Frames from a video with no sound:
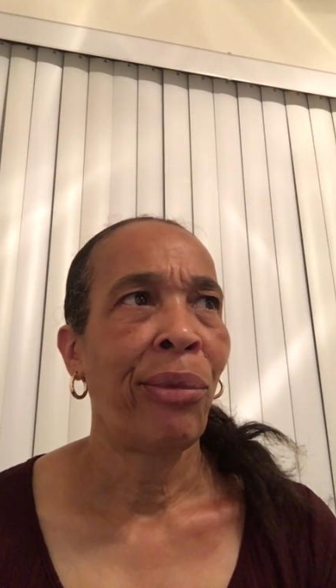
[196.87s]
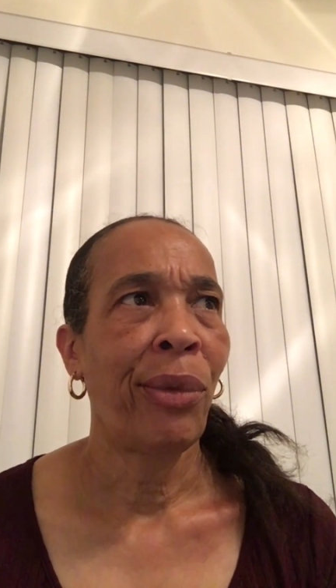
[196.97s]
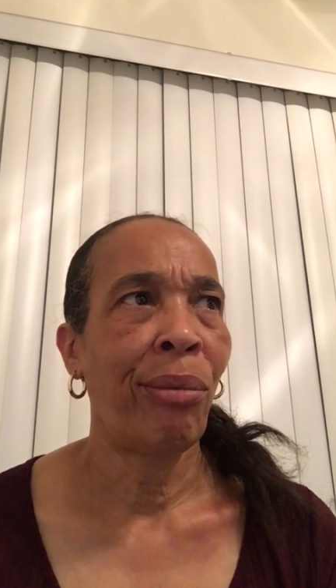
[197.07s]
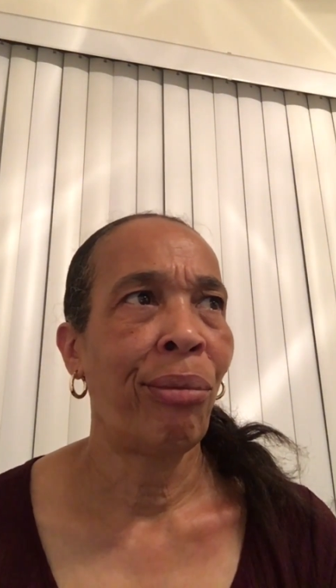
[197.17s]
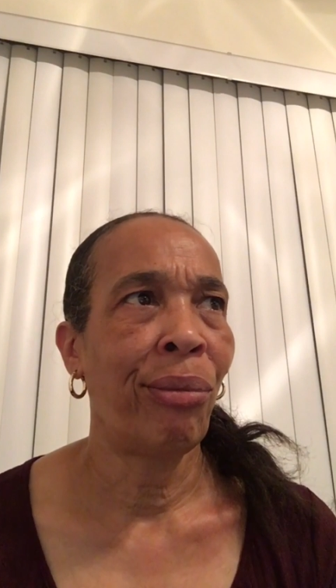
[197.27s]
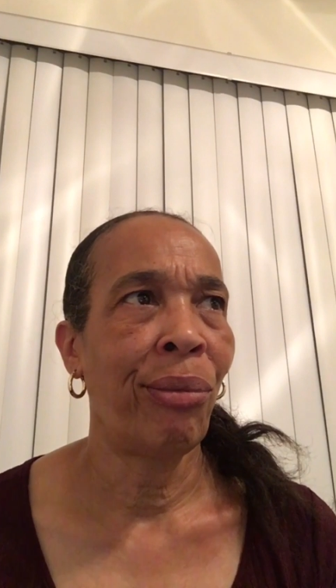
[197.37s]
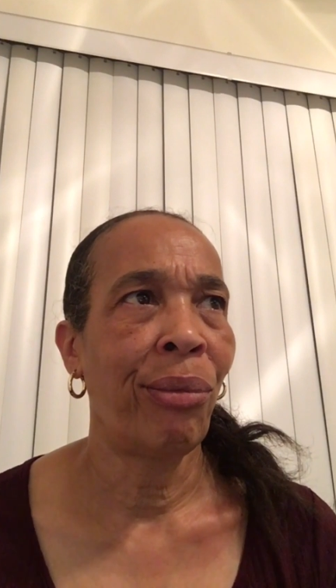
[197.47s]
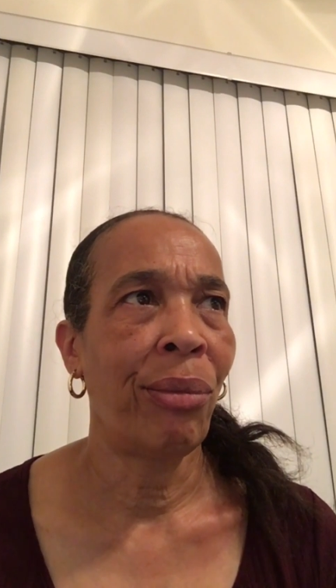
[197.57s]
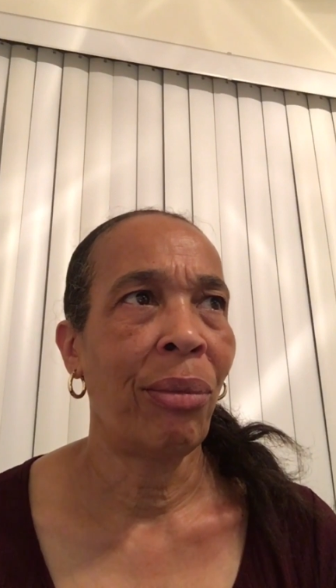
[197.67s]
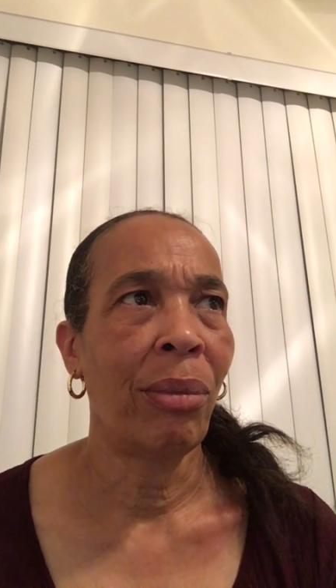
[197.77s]

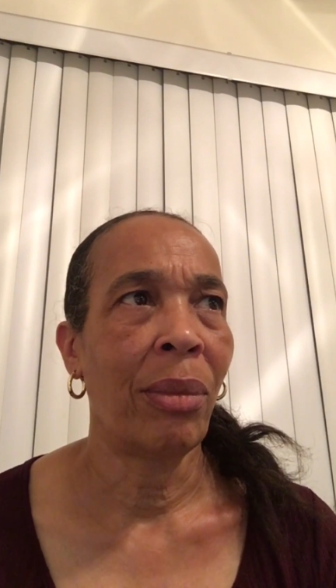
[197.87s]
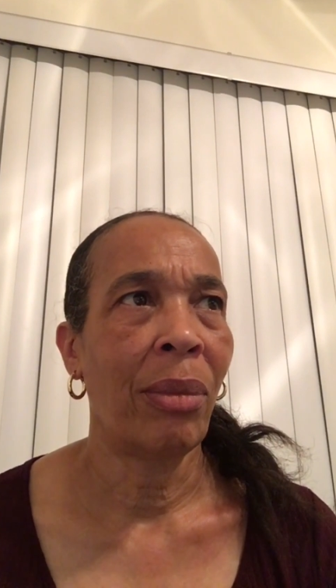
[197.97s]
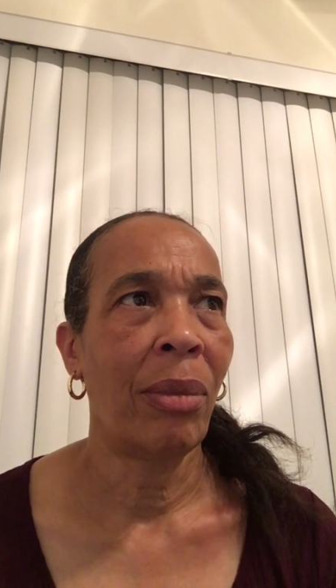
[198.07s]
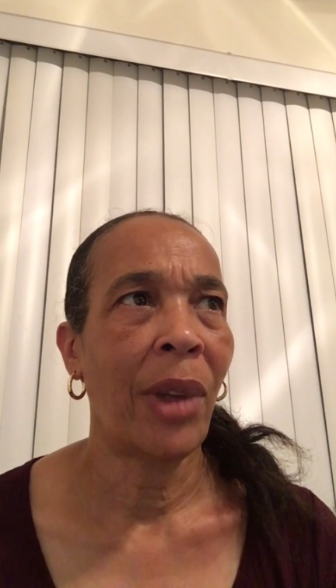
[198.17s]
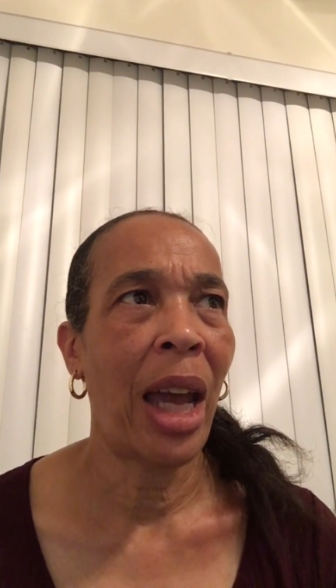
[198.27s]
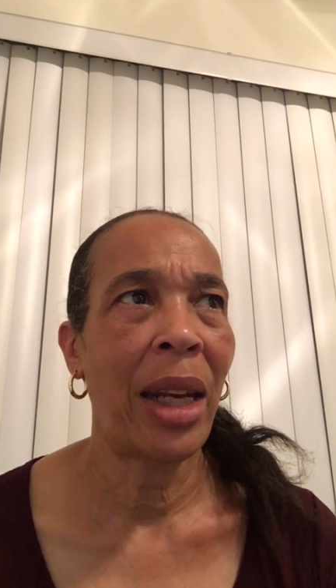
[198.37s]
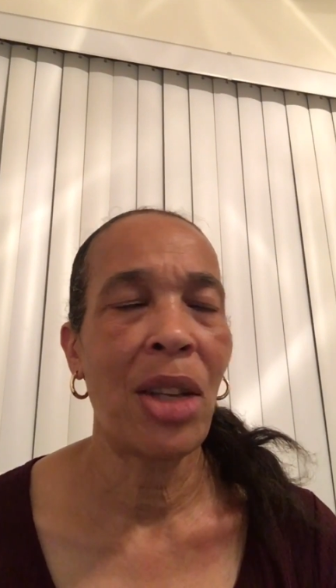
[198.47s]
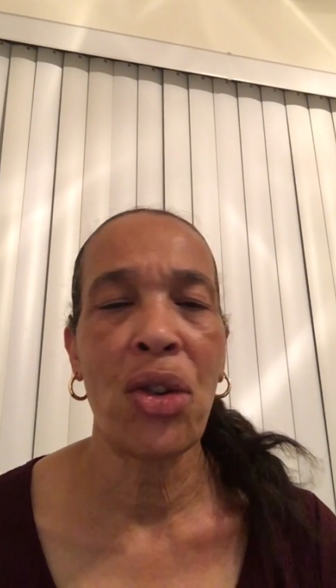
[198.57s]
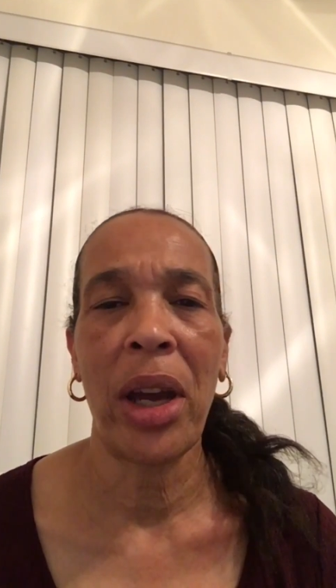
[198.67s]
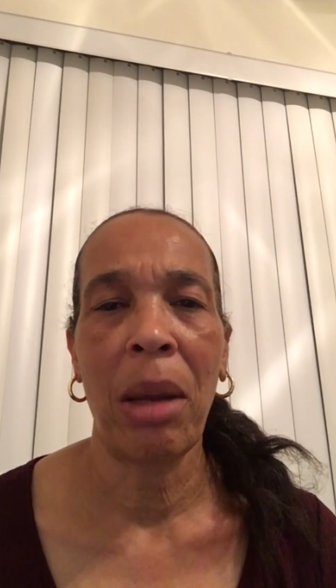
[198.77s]
how they're
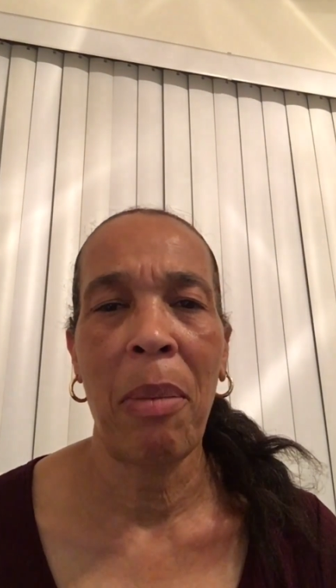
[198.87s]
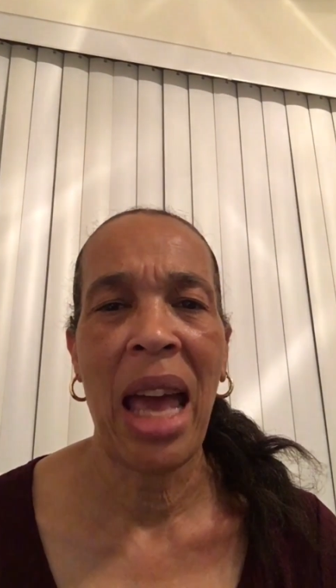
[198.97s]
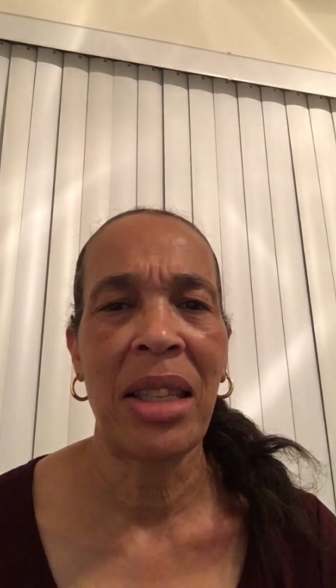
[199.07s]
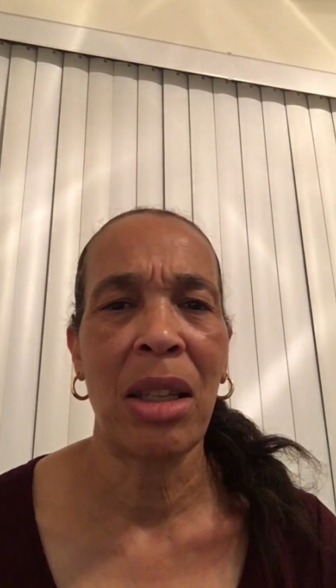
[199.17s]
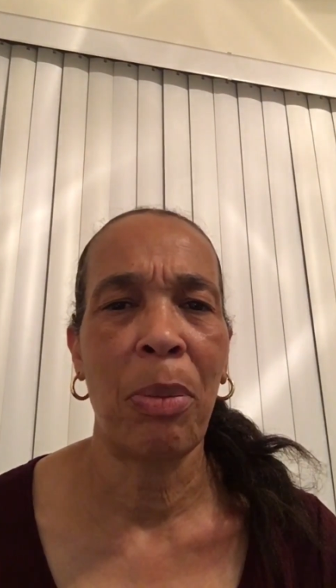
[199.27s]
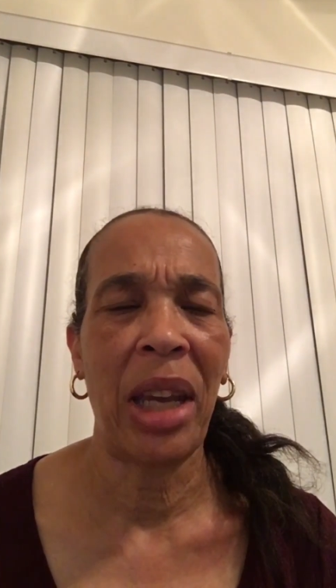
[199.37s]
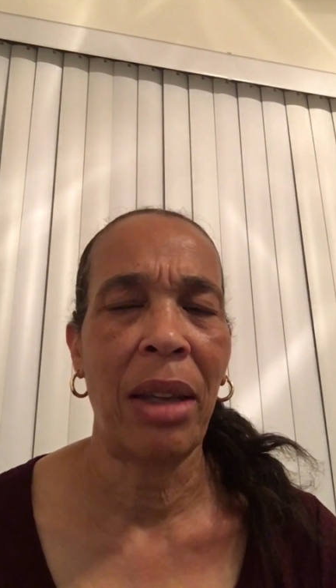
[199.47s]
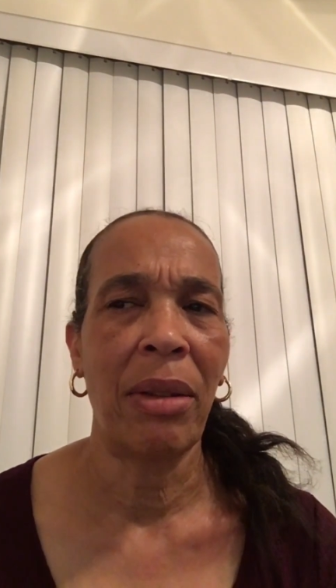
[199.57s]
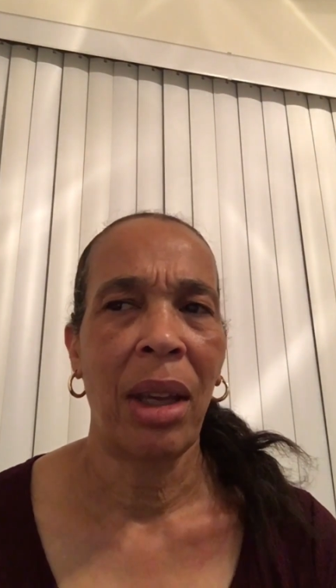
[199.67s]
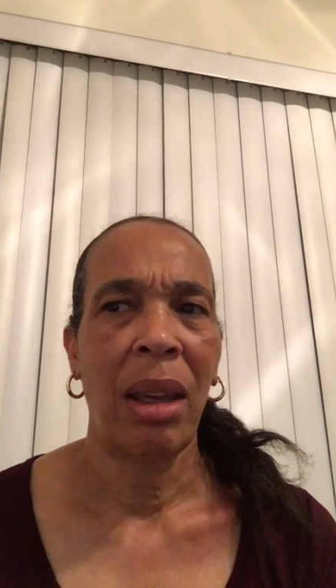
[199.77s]
trying to
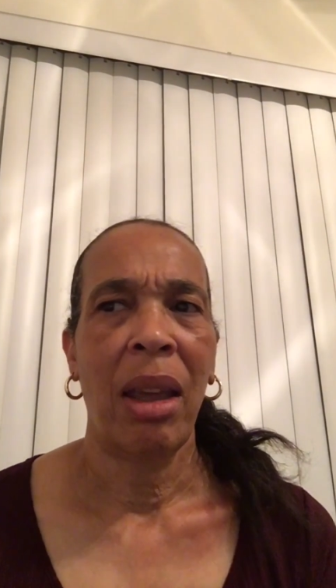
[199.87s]
masturbate